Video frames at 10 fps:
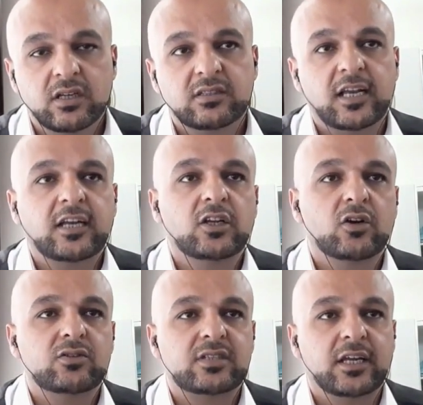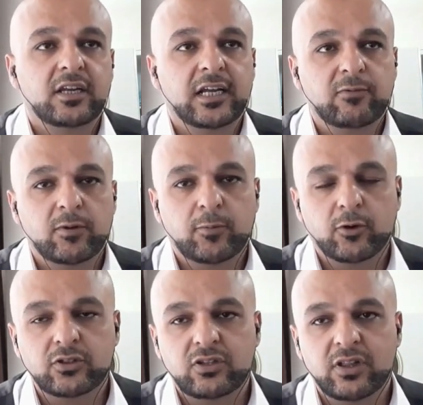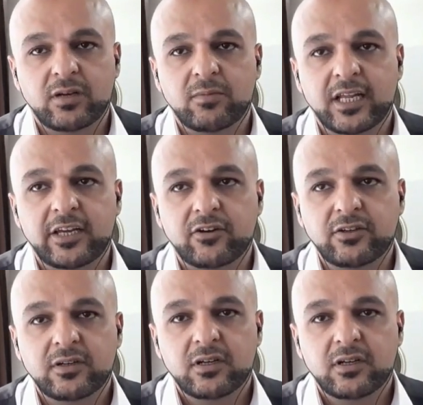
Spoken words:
Take notes and report to them later,